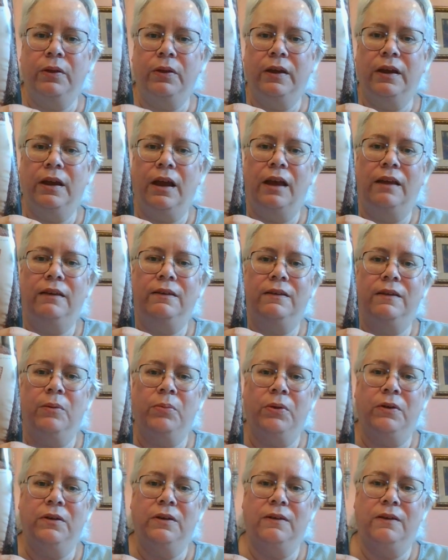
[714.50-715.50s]
really a
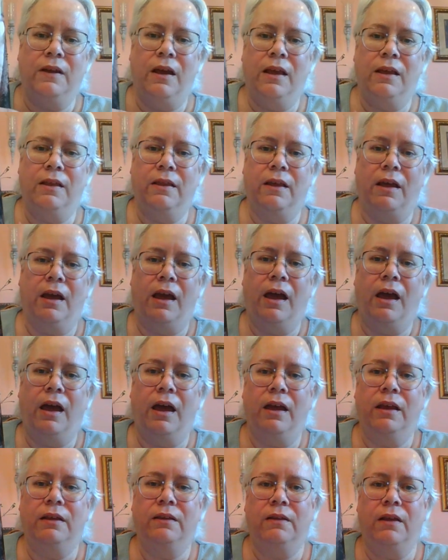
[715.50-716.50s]
simple design that
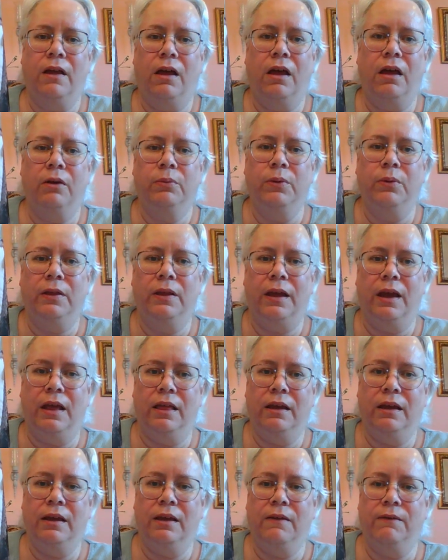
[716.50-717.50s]
has a really
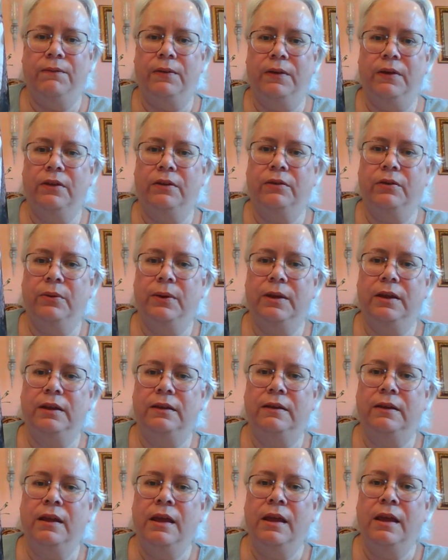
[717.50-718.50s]
elegant feel to
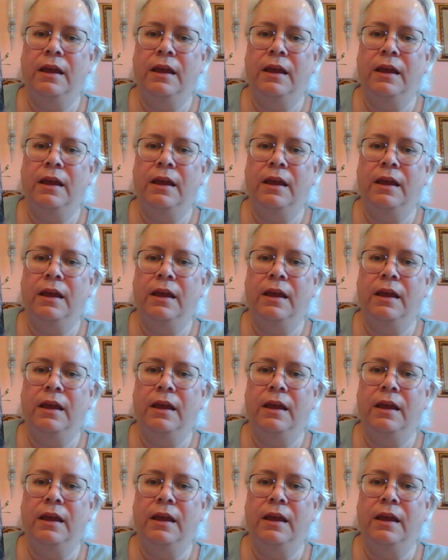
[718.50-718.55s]
it.